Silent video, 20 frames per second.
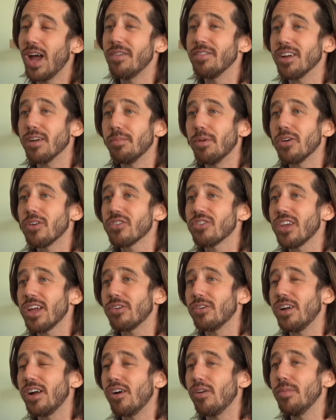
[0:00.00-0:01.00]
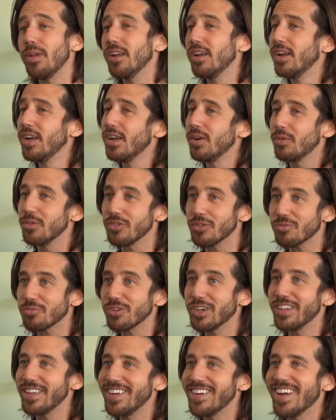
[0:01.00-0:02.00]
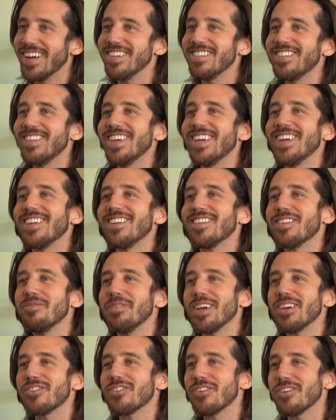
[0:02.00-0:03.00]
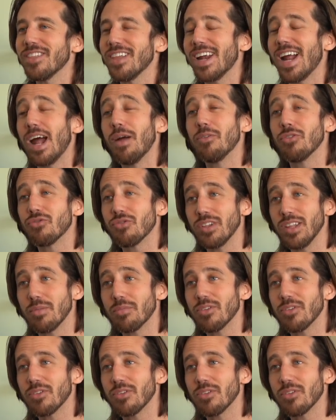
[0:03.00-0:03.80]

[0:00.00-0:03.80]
having a motorcycle helmet was a really nice thing to make sure that I was really